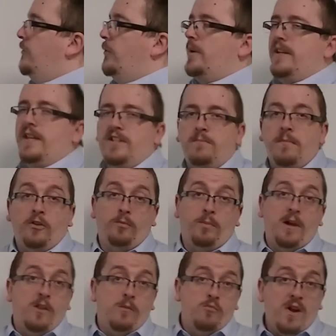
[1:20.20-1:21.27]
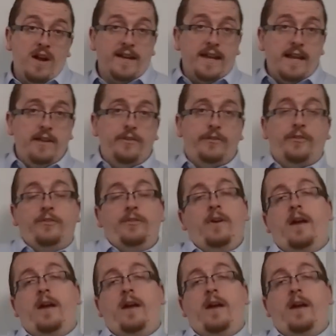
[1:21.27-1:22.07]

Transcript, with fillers: do I need to multiply out the brackets?